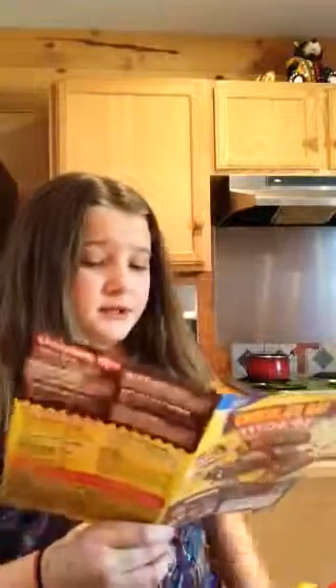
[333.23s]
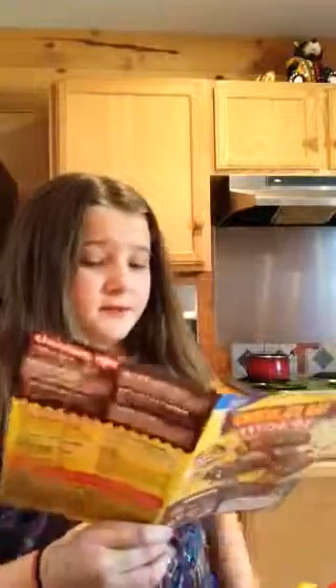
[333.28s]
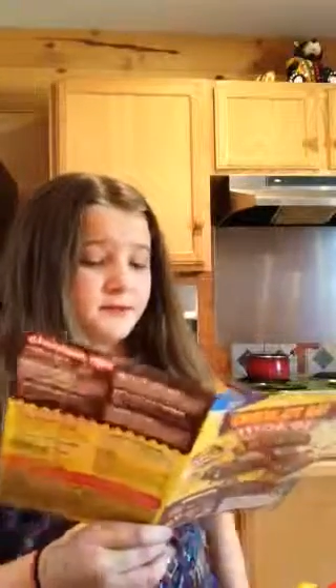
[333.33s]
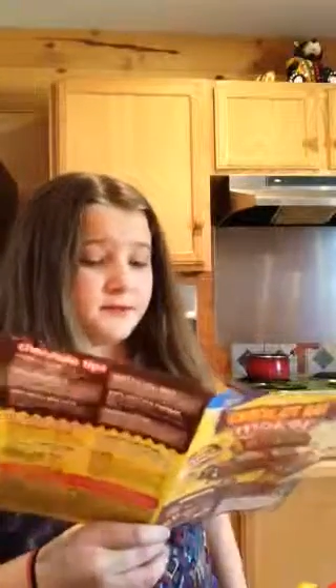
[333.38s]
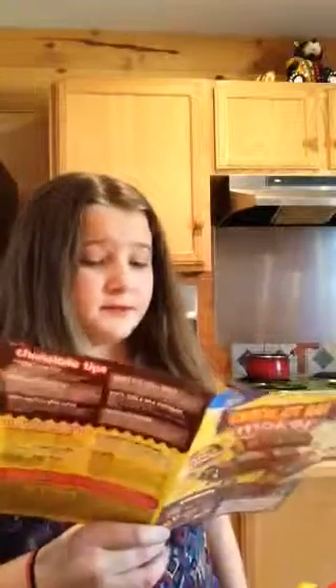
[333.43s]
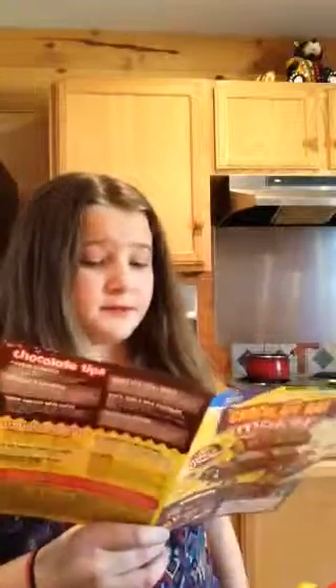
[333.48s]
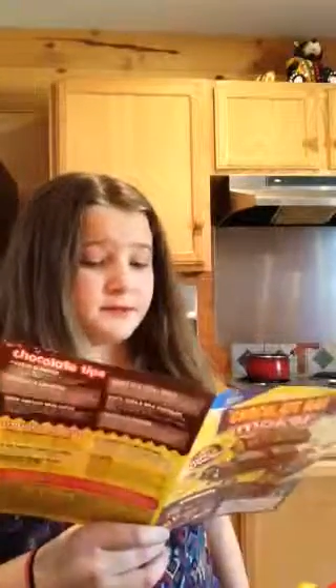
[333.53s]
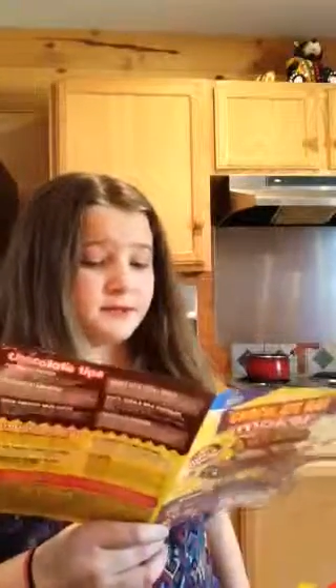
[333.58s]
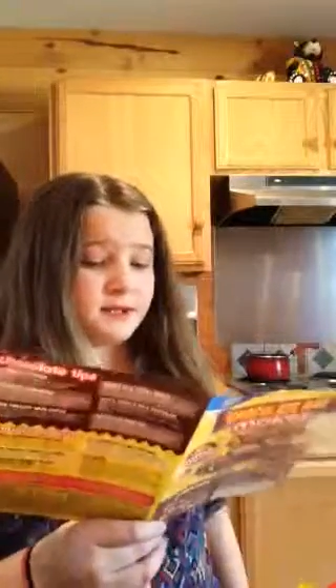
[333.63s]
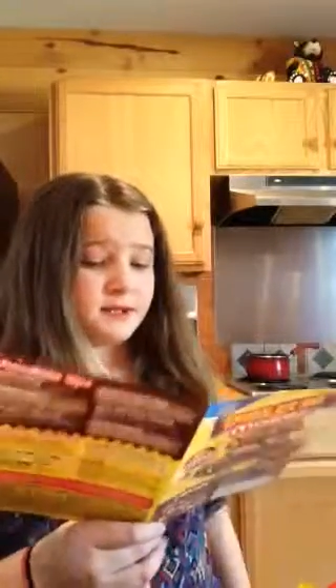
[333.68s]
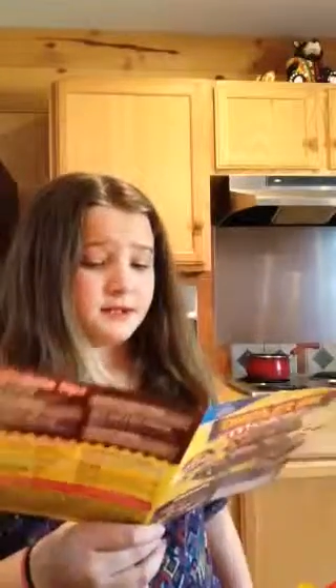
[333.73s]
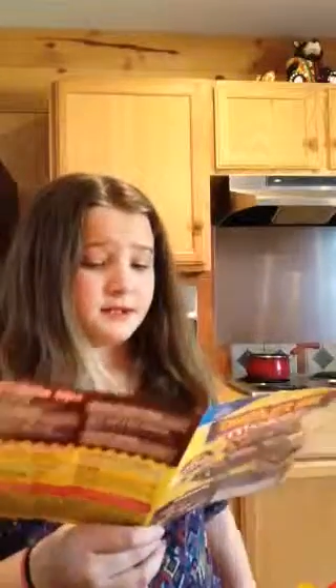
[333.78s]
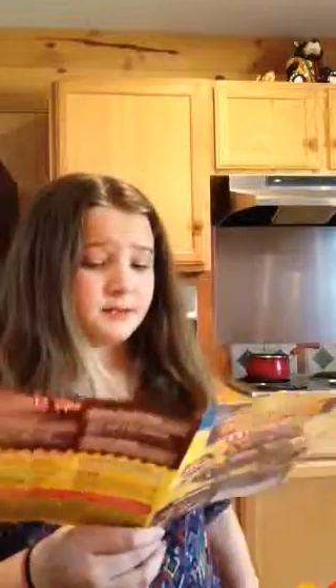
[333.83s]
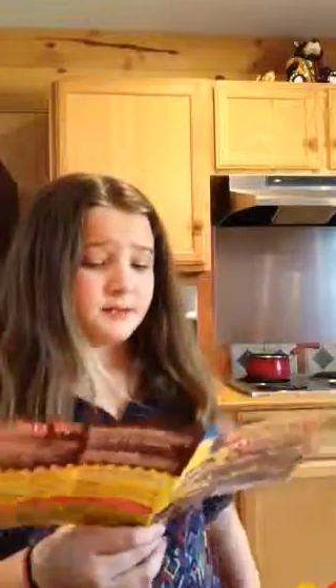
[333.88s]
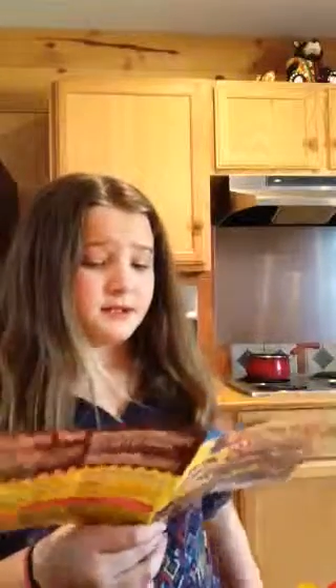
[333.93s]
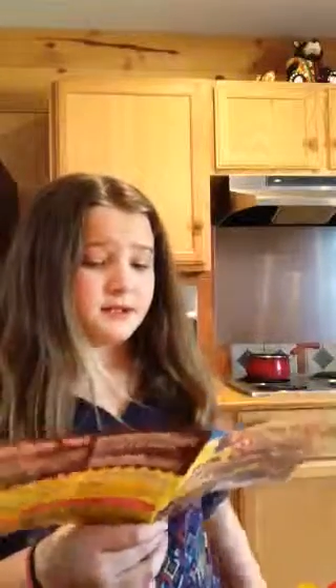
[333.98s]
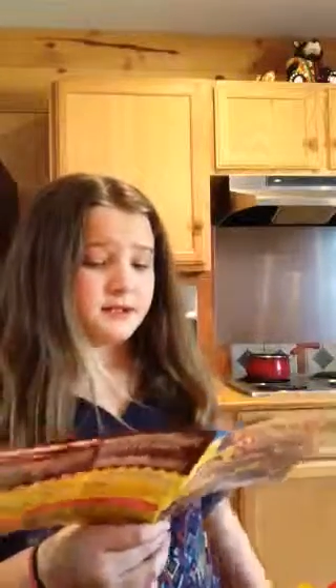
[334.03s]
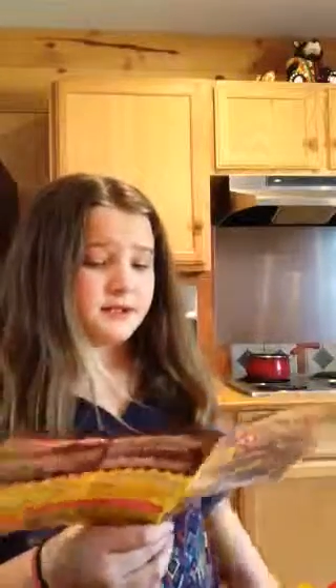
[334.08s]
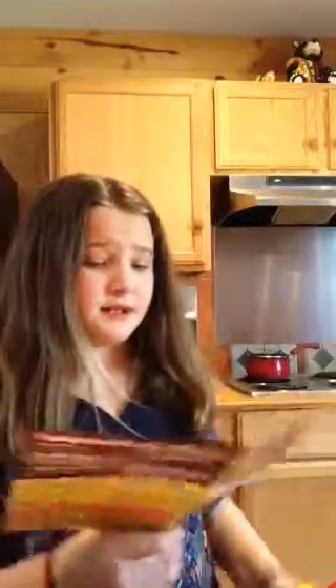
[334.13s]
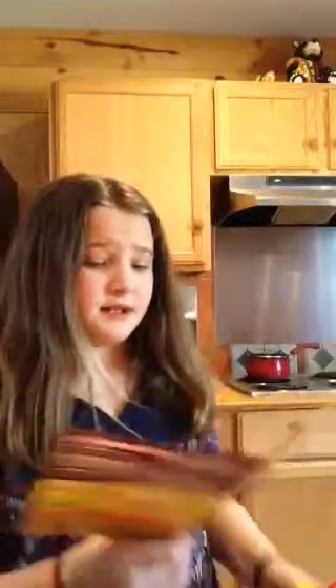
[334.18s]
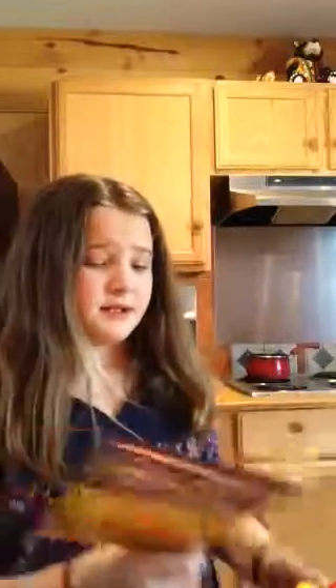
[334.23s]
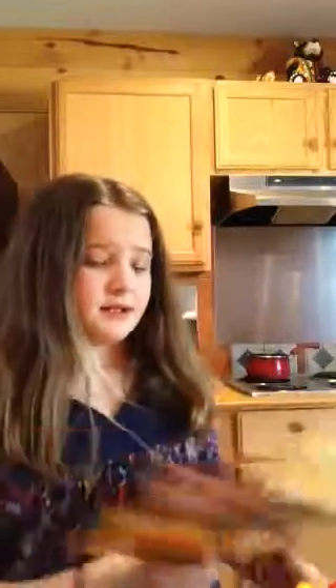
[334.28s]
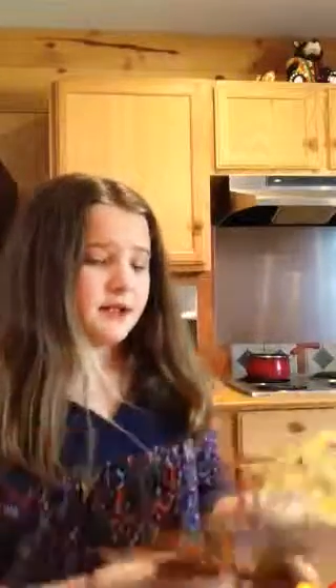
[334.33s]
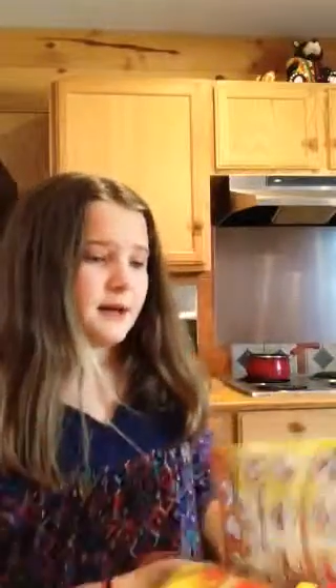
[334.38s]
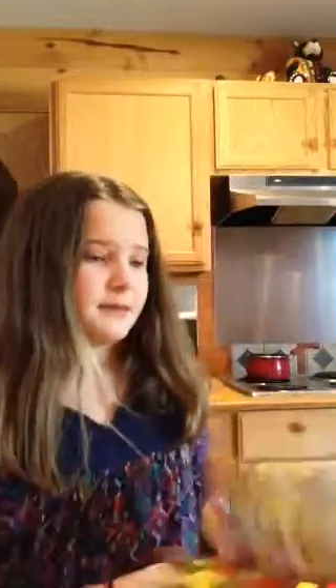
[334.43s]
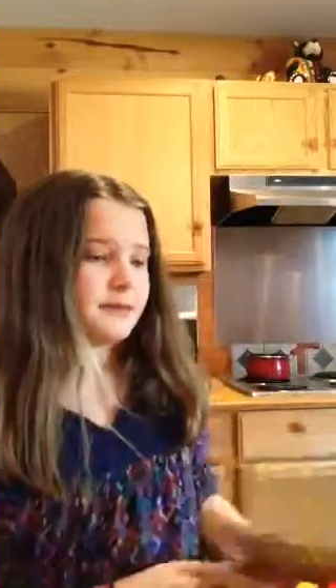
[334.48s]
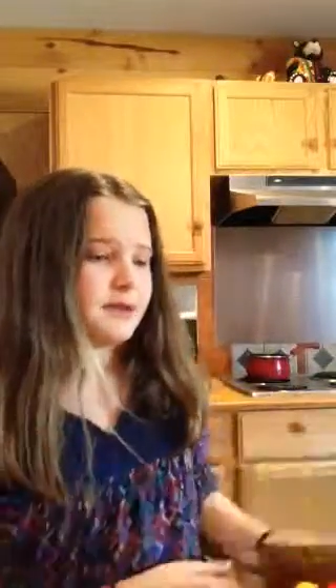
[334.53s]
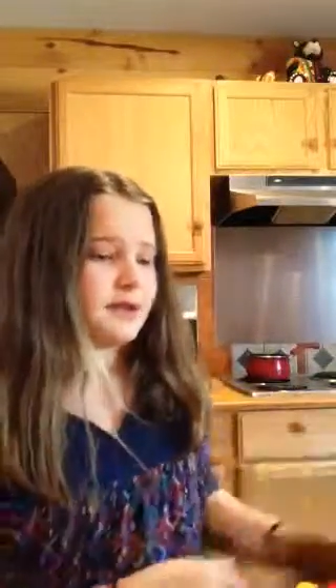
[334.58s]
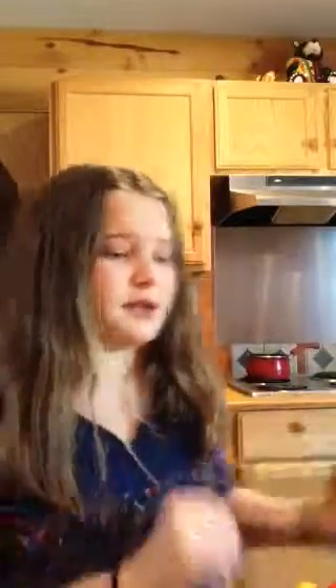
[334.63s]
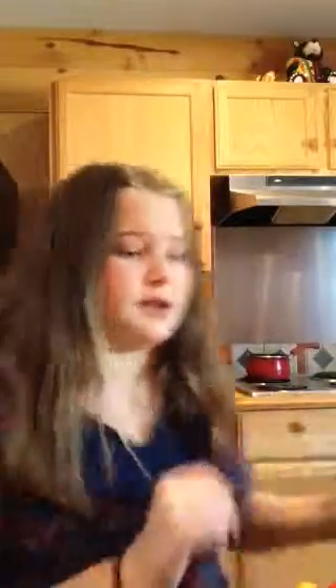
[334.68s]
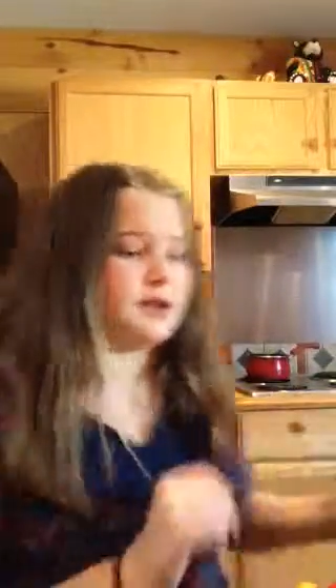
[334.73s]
to 15 to 20 seconds. So I'm going